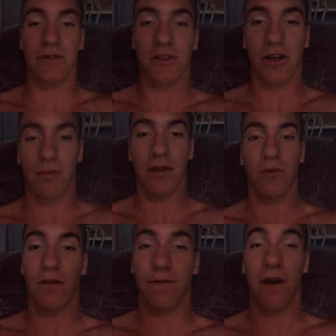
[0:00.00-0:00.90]

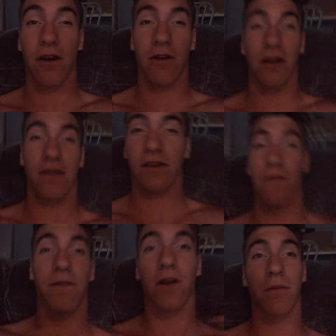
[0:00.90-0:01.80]
tournament where Federer is
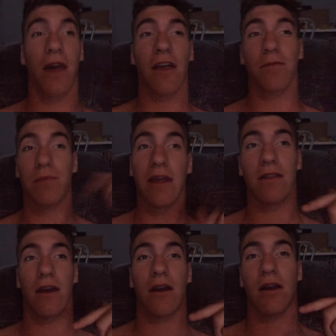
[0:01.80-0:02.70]
confirmed as
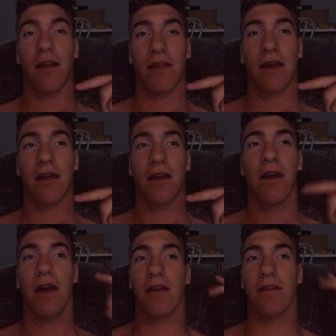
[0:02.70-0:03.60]
being there, I think.
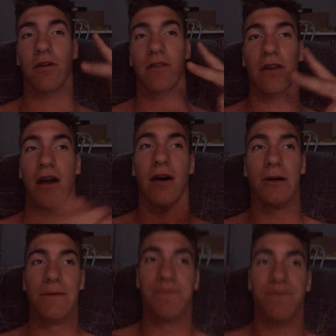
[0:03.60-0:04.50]
And so is
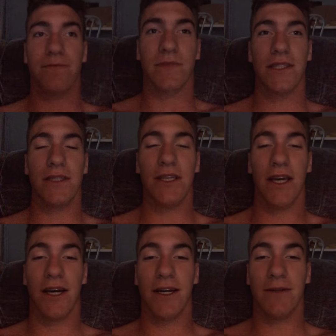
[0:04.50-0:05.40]
Nadal.
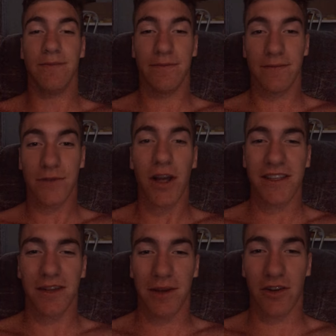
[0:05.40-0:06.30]
So
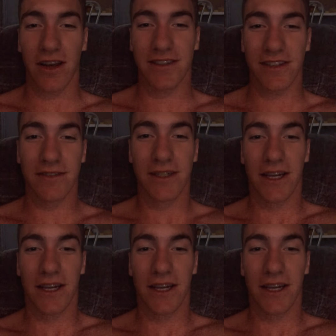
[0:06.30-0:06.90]
that's going to be crazy.